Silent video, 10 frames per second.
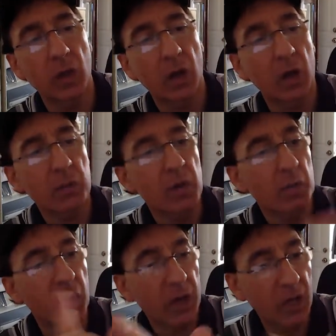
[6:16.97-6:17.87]
Uh,
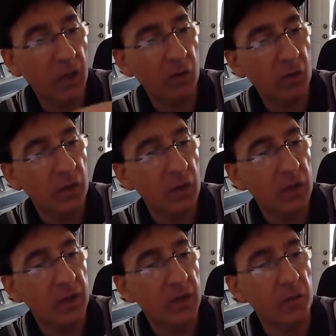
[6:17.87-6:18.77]
but here
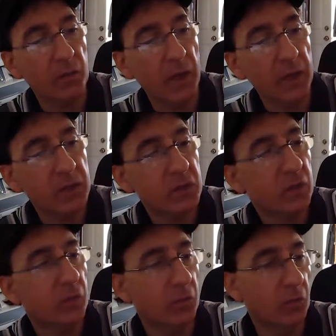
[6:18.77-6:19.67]
now the face,
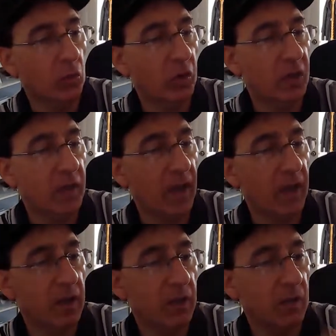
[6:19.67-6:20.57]
looking at
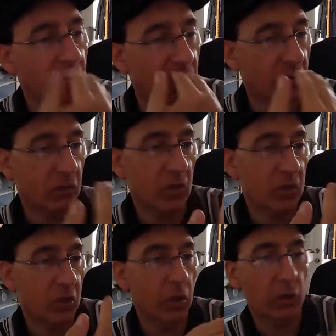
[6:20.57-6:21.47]
it
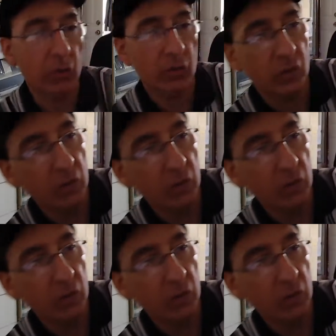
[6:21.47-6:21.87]
this close,